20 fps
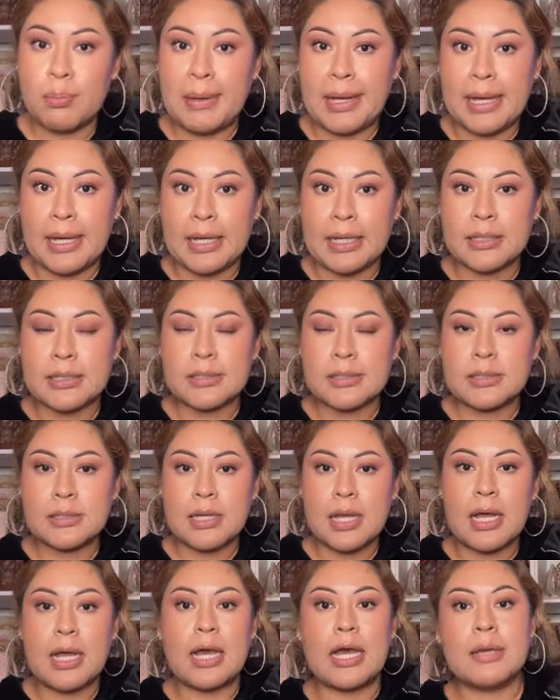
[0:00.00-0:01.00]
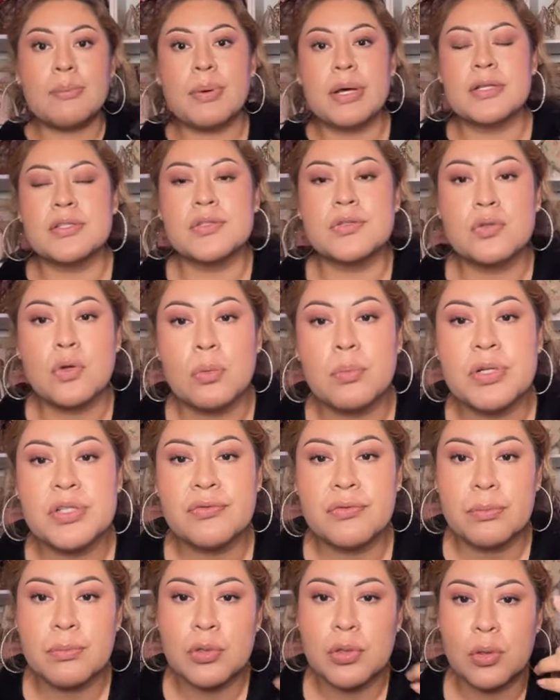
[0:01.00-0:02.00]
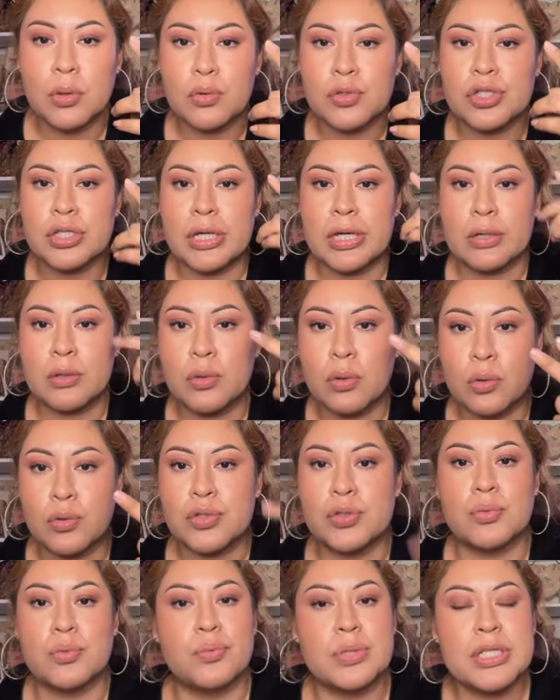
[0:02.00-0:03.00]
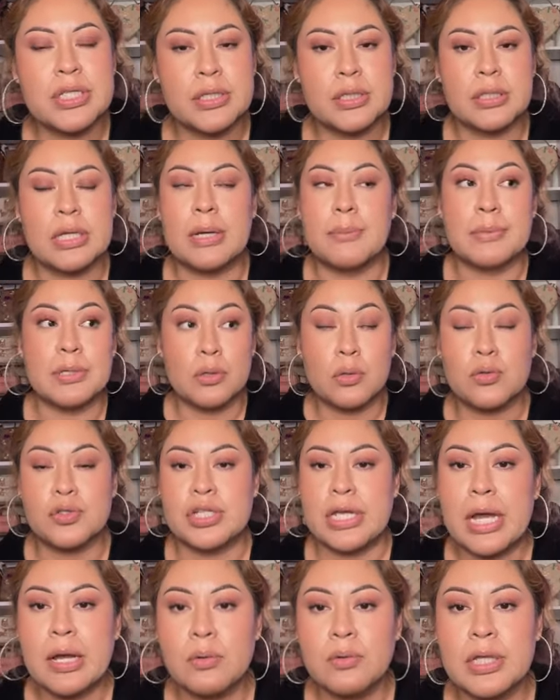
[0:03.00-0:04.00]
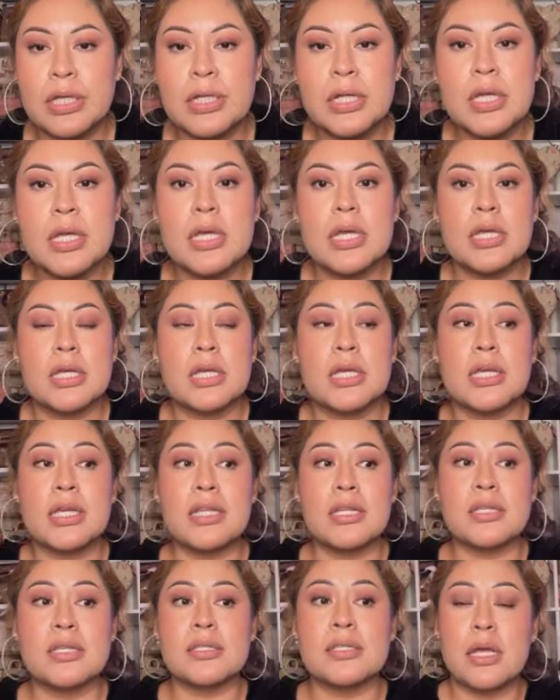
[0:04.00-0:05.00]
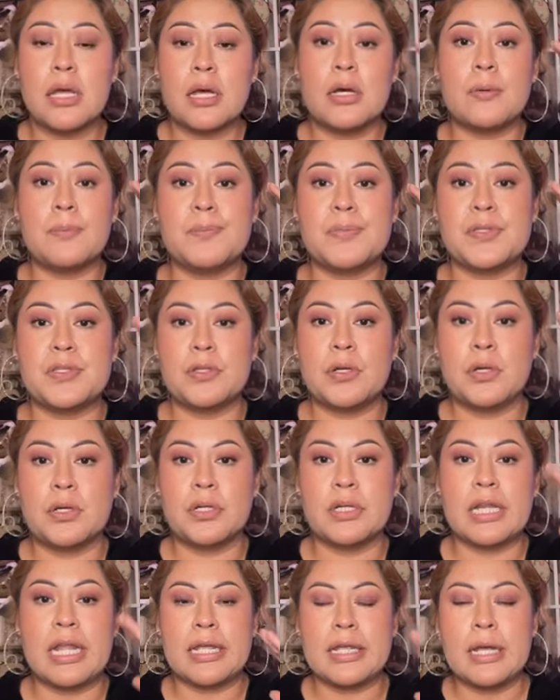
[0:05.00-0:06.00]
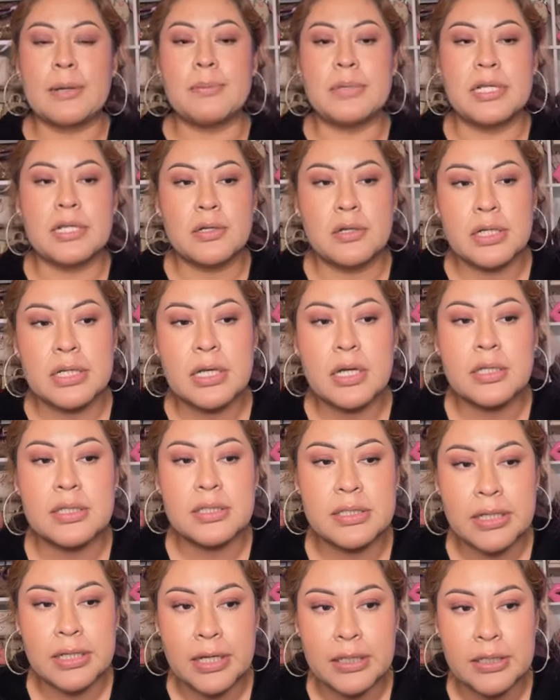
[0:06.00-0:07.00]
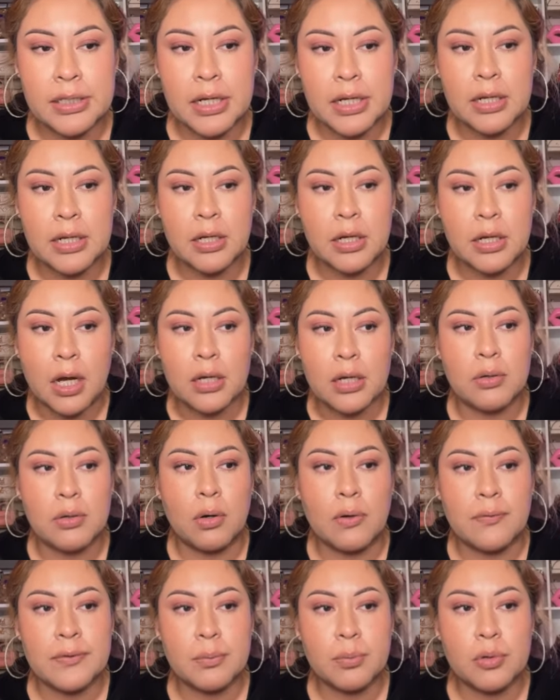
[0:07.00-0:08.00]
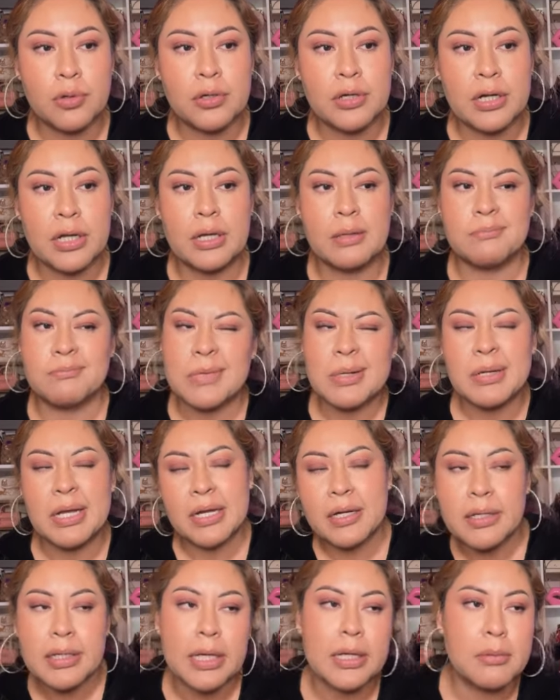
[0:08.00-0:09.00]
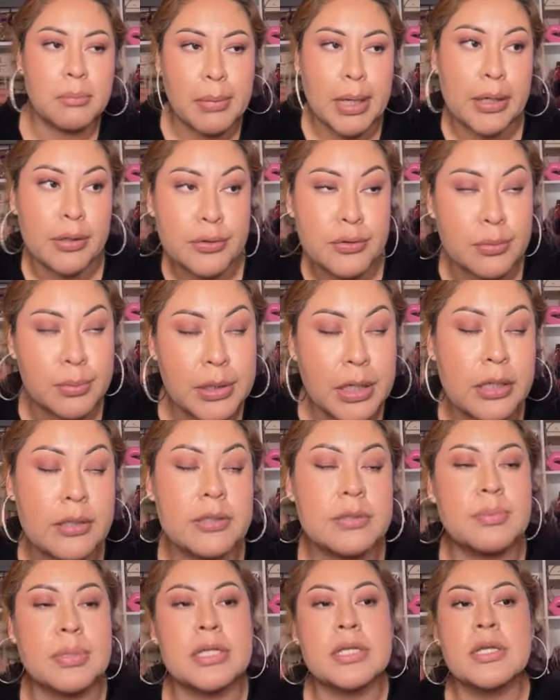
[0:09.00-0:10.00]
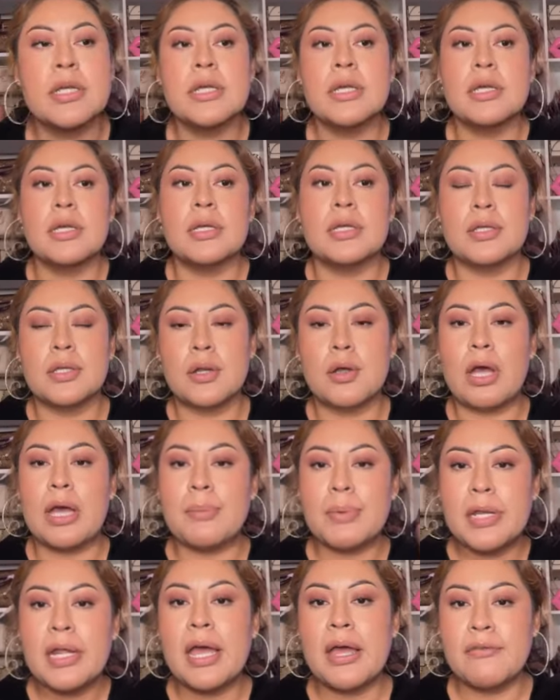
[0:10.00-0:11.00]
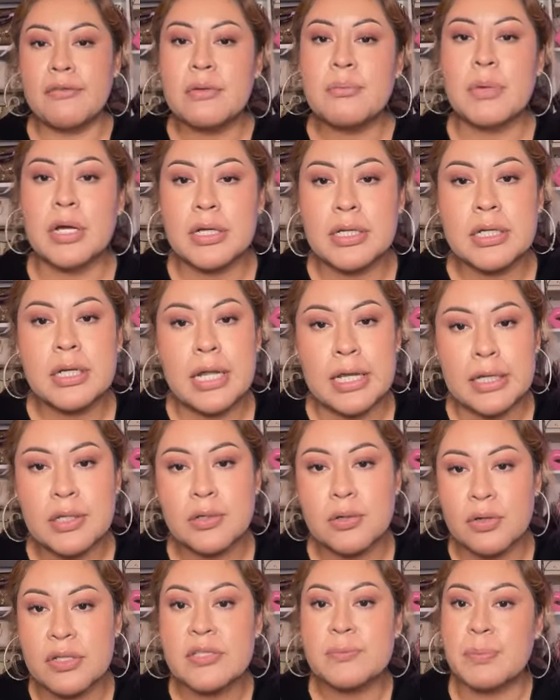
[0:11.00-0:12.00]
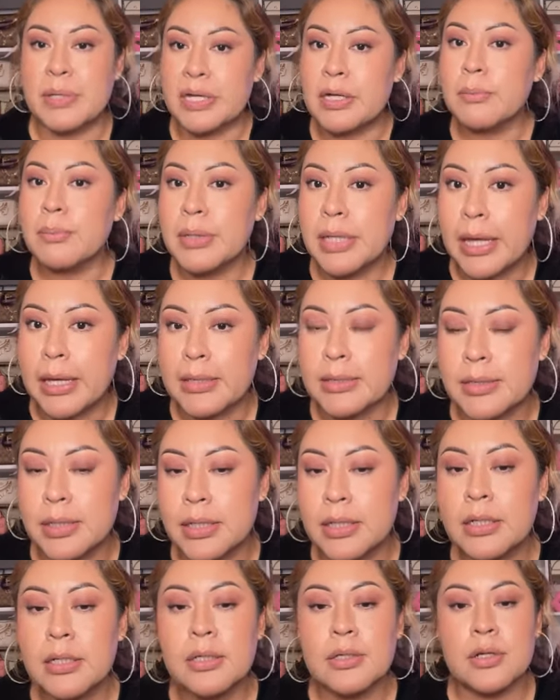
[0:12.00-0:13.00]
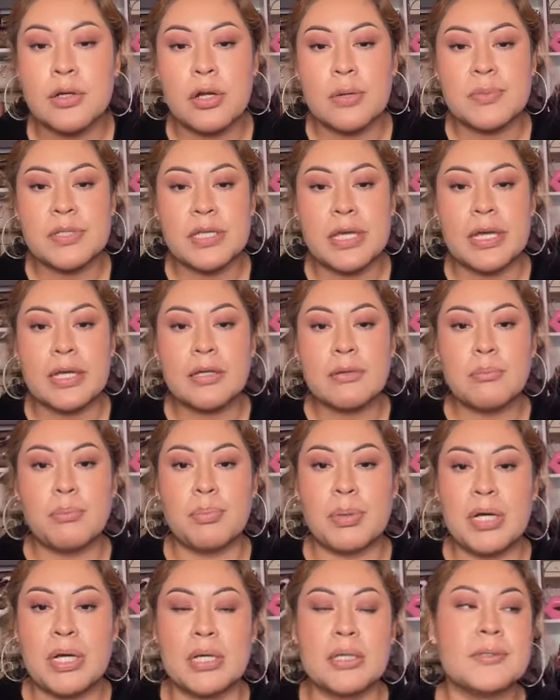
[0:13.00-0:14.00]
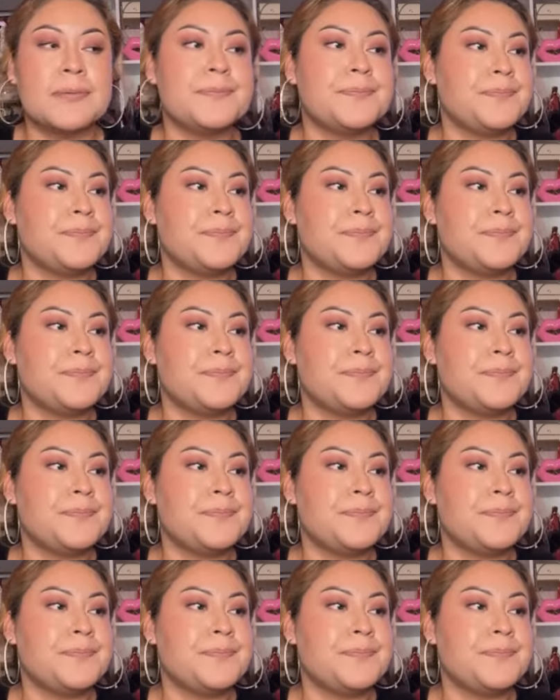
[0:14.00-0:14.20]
bags. I bought so much from Coach and Coach Ret I mean Coach Outlet. It is absurd. Like I'm literally on dead and gone overboard. I'm, I'm kind of getting better to be honest, but you know, I've been having money like, you know, it's been a blessing, you know what I'm saying? But